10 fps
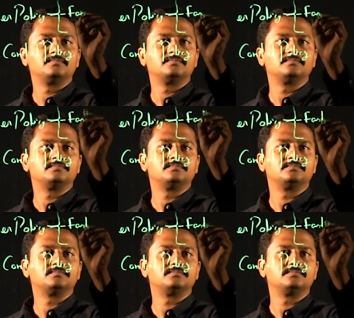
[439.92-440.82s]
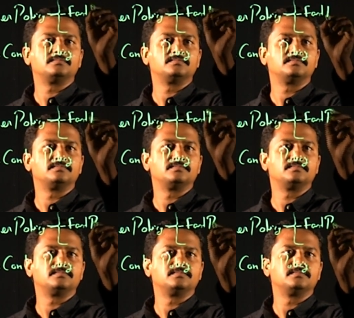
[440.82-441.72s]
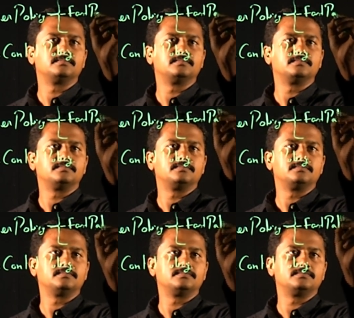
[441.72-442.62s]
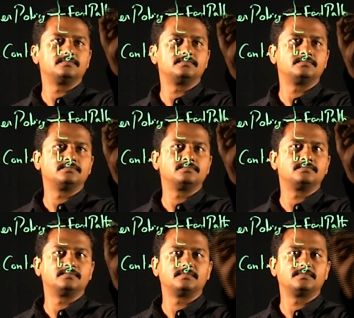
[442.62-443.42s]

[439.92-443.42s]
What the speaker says: No one is speaking in this clip.